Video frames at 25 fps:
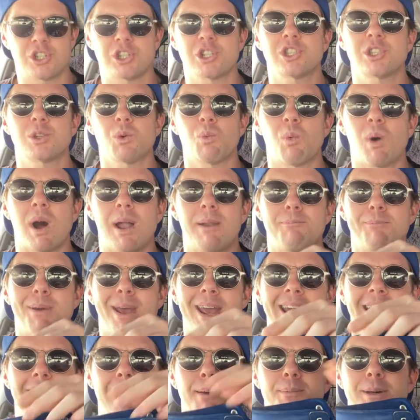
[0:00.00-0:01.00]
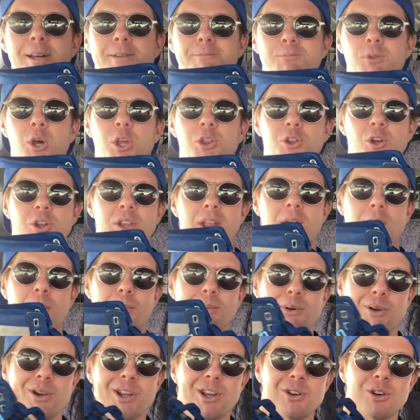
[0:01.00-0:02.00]
just the one pair, but I thought they were
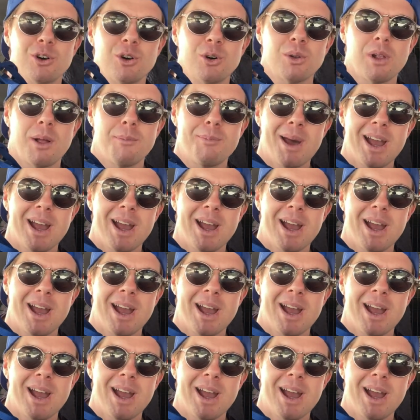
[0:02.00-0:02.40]
pretty cool.